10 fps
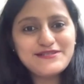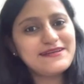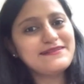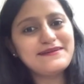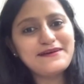
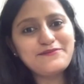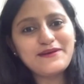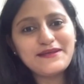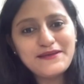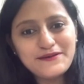Nikita
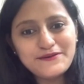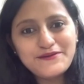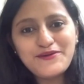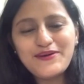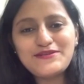Nanwani here,
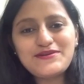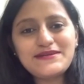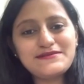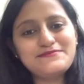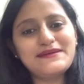your
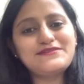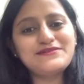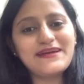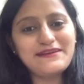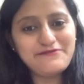educator,
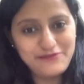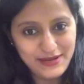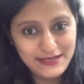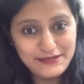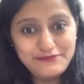mentor and
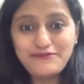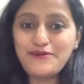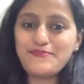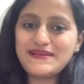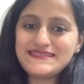friend
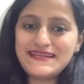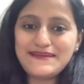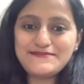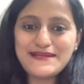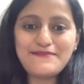from
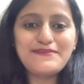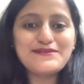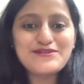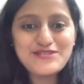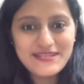Medsynapse by
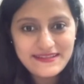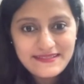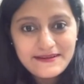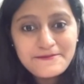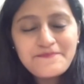Dr.
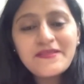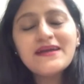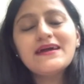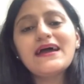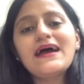Nikita.
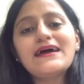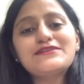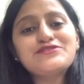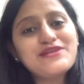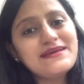
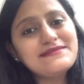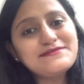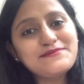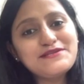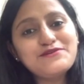And today in
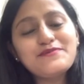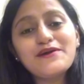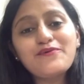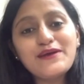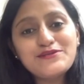this video, we
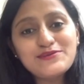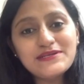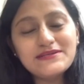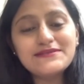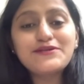are going to
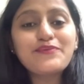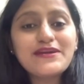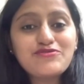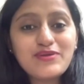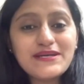learn
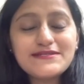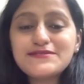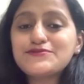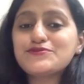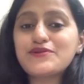quick
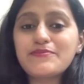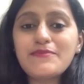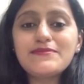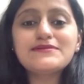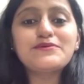tricks to
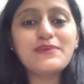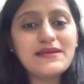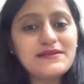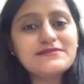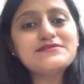remember the
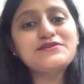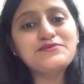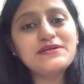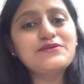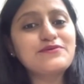various
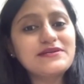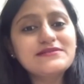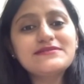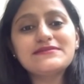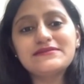urine
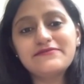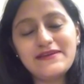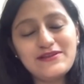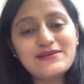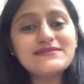odors in the
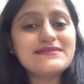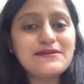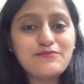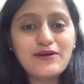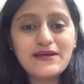various
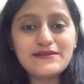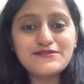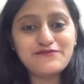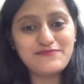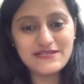inborn
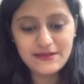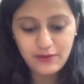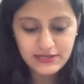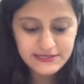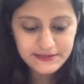errors of
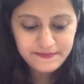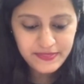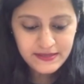metabolism.